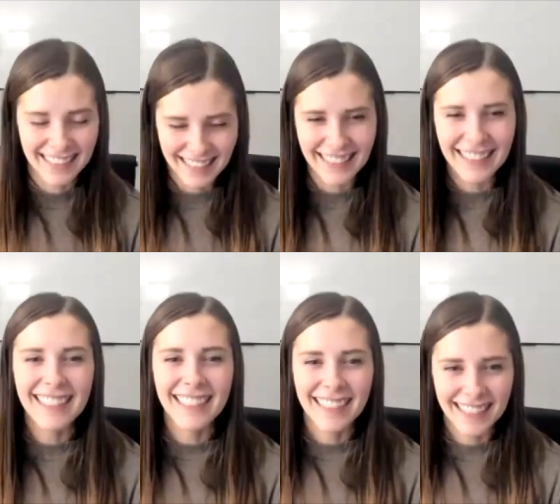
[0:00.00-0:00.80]
We
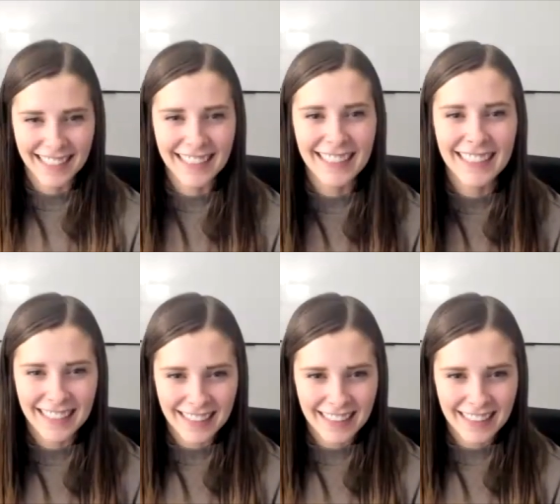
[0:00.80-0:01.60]
we were like,
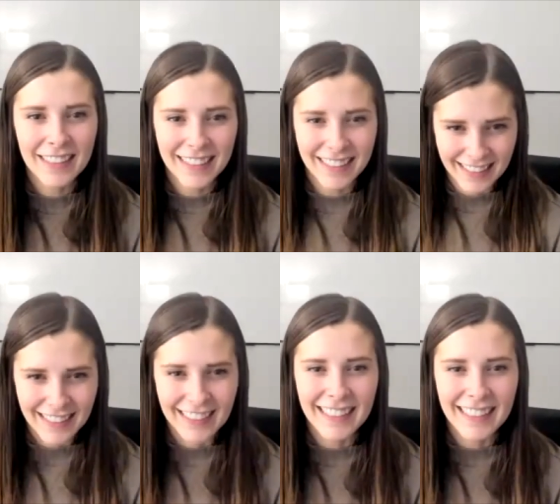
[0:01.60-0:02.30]
we